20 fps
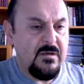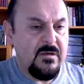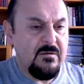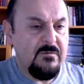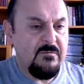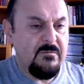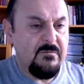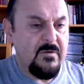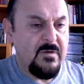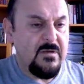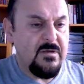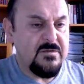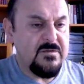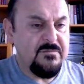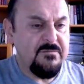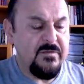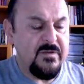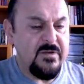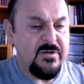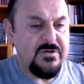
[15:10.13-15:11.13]
it's
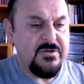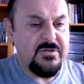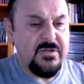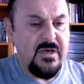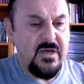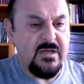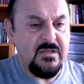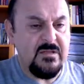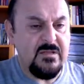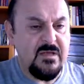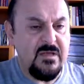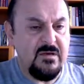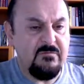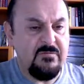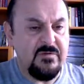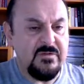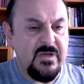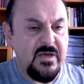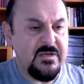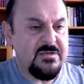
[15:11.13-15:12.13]
finished and
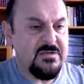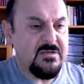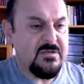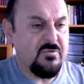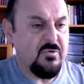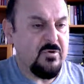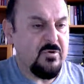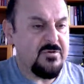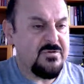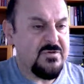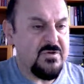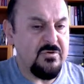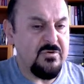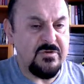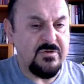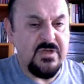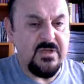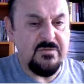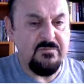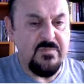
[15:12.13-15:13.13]
with exit code 0,
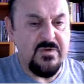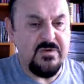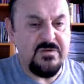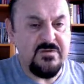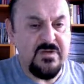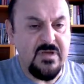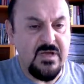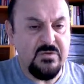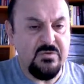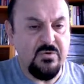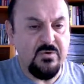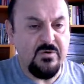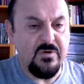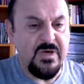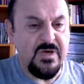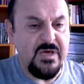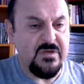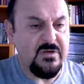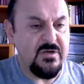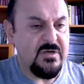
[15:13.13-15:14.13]
that means no
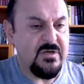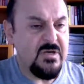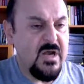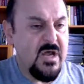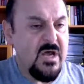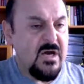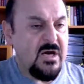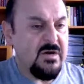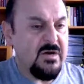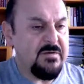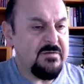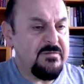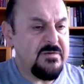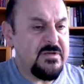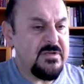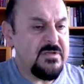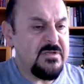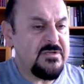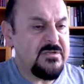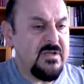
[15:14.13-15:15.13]
error. However,
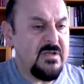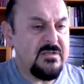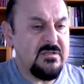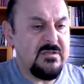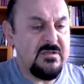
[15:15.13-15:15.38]
it's not